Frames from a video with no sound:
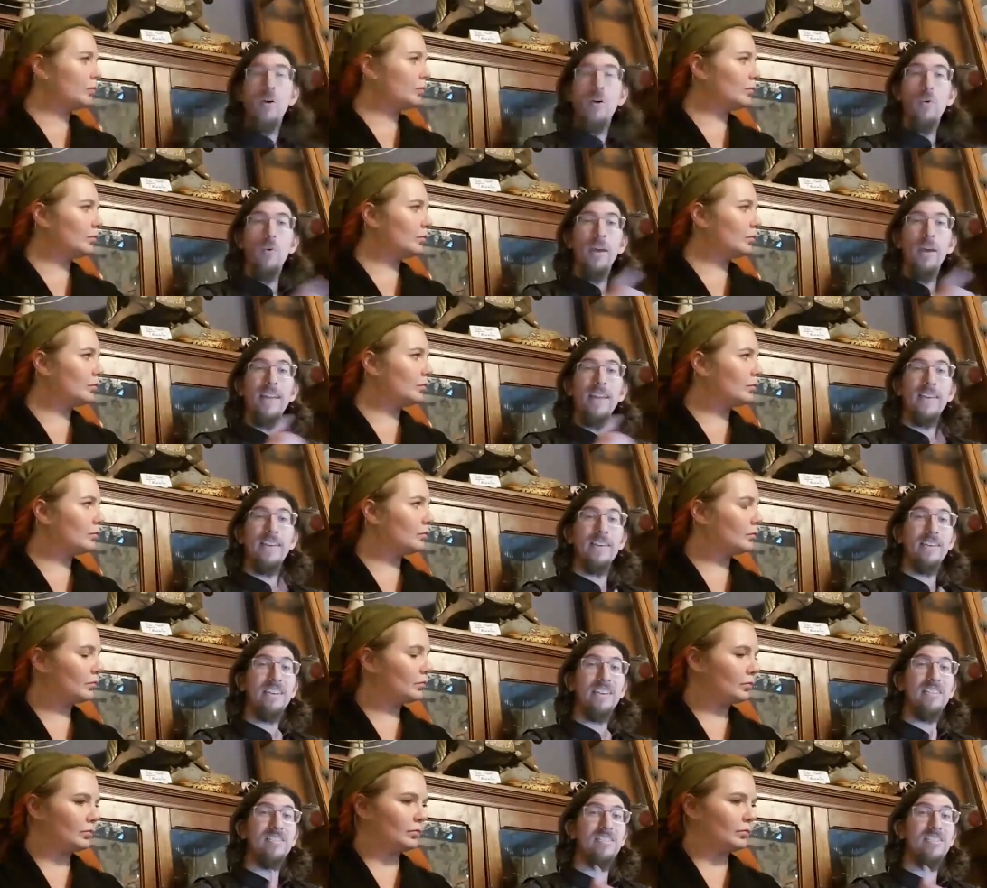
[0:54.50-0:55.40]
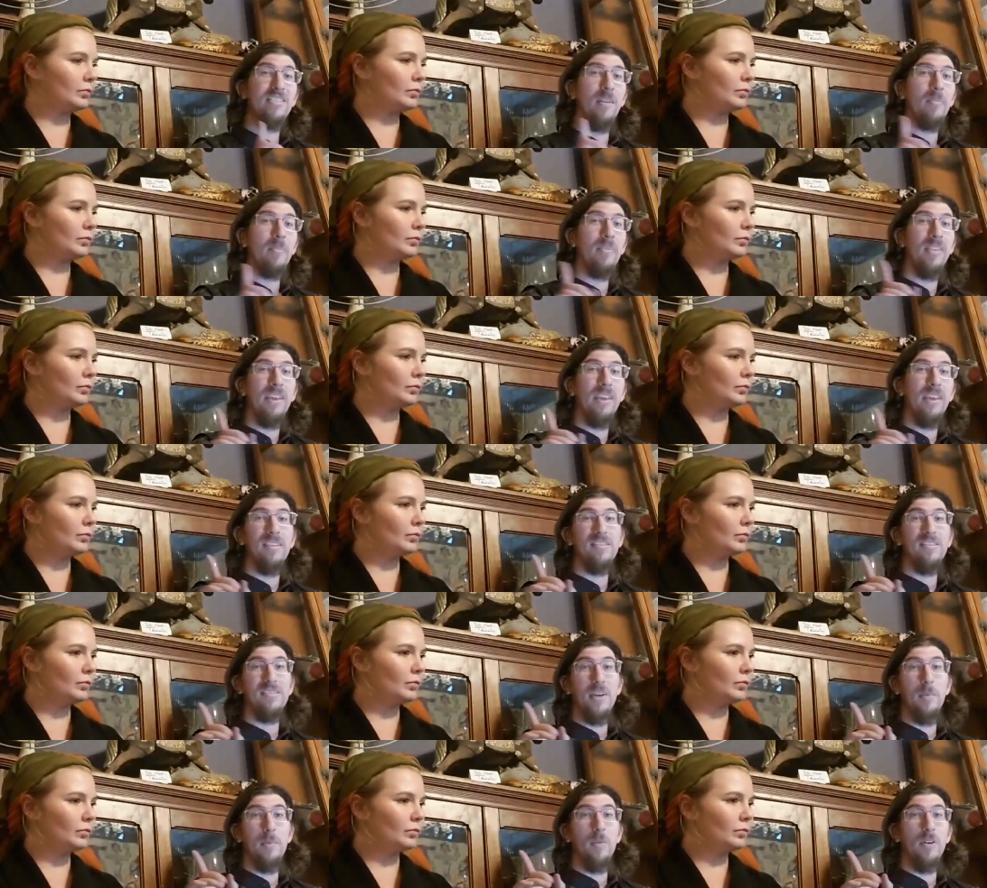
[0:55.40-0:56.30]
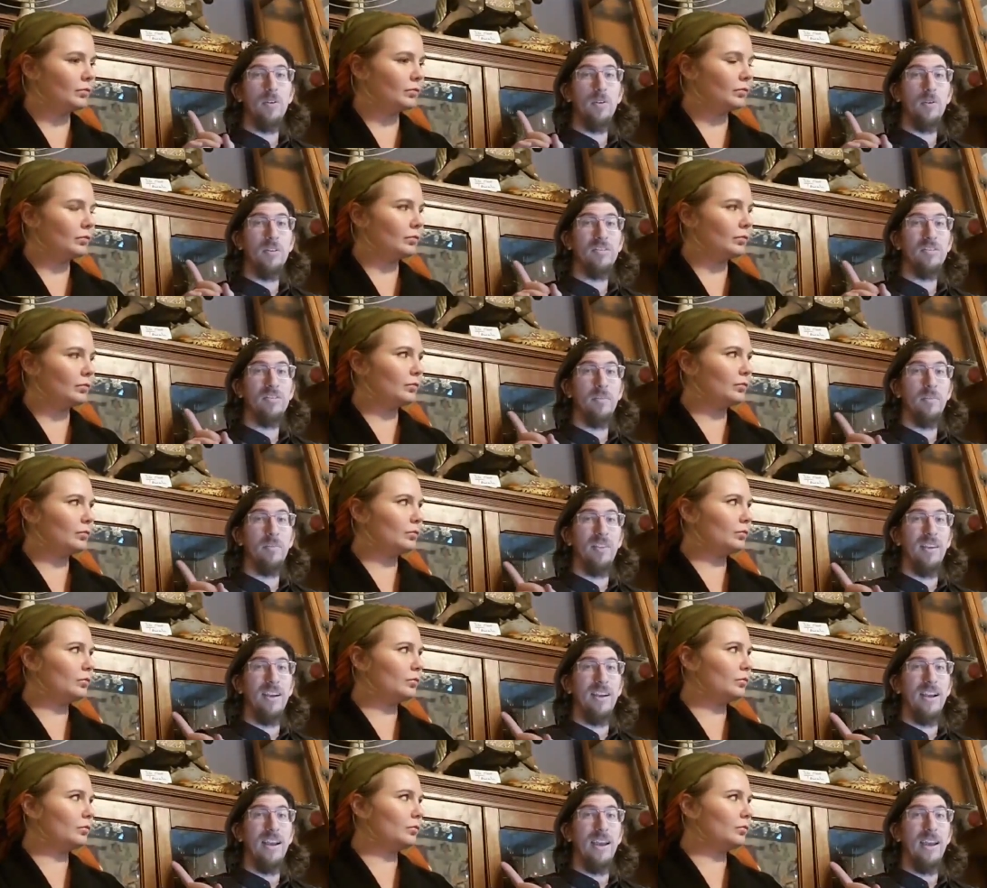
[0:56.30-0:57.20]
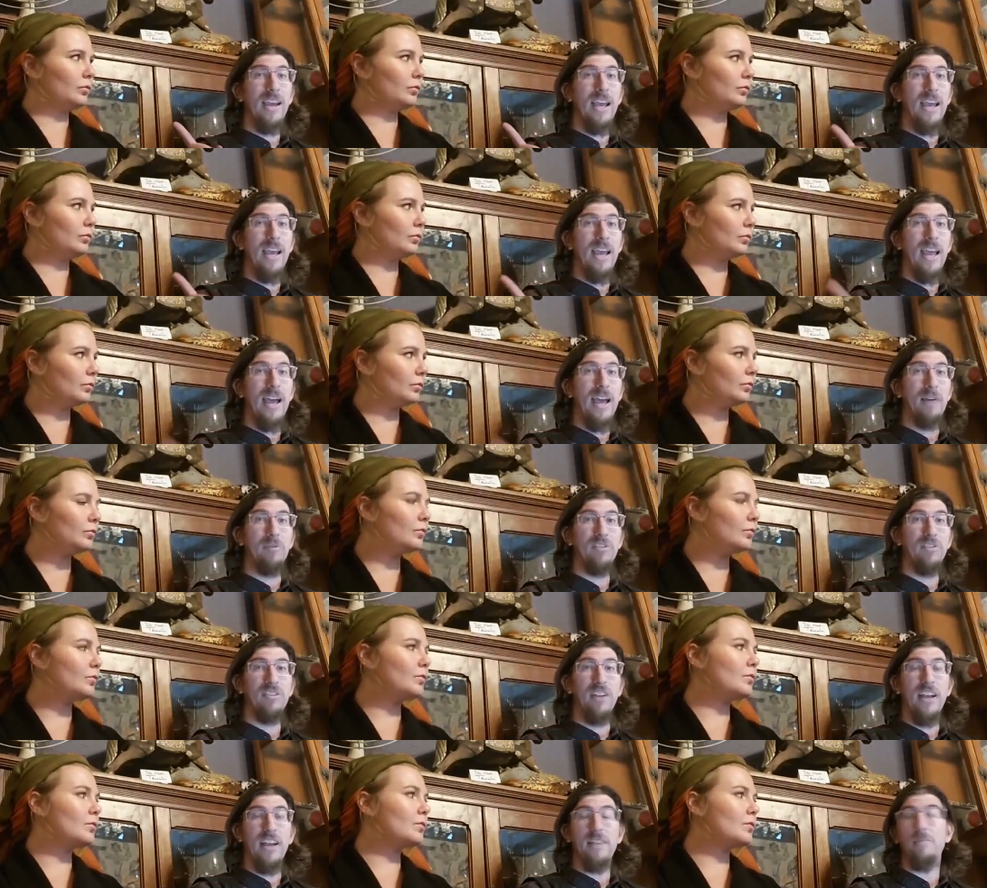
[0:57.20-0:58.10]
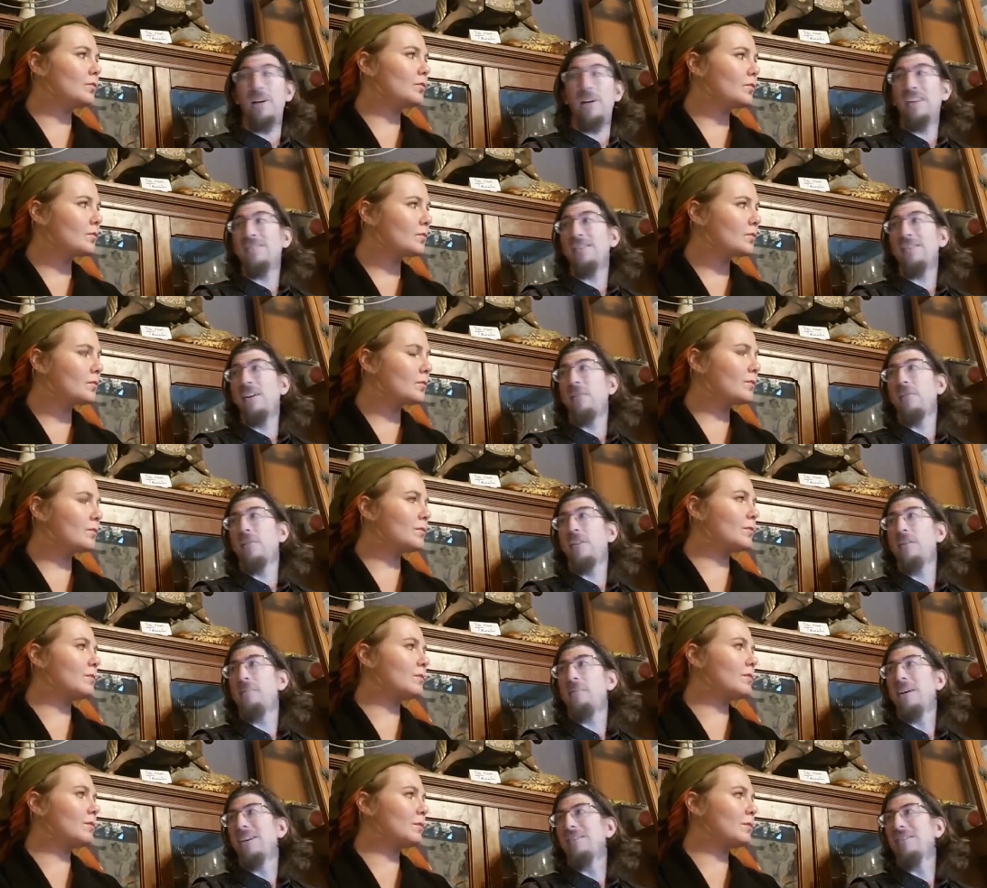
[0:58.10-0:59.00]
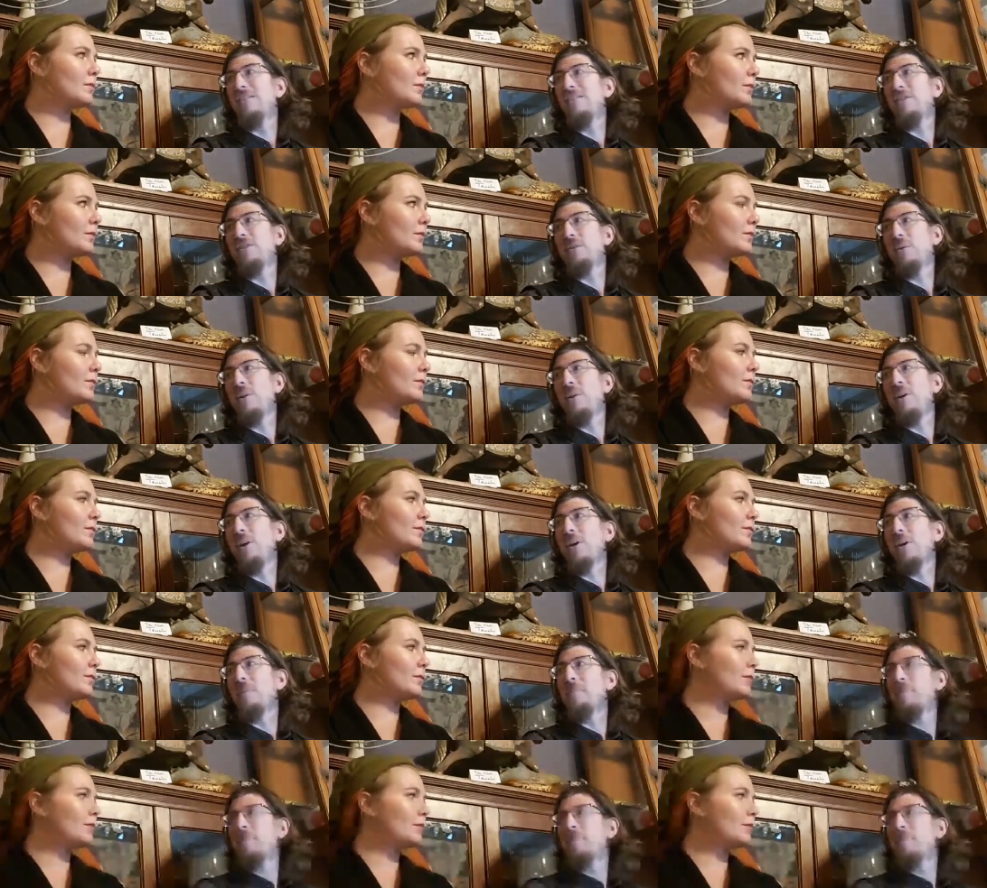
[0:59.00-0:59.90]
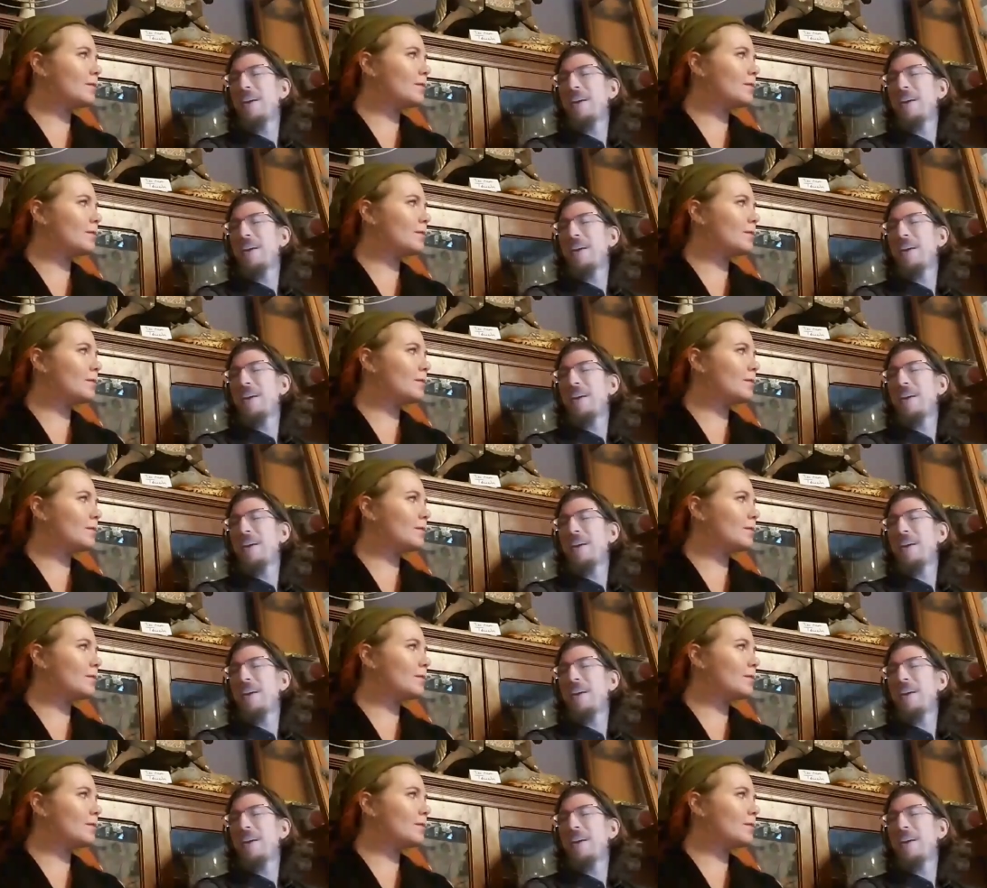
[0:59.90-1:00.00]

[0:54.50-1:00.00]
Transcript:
Speaker 1: when there is something, someone or something outside myself that means to do harm?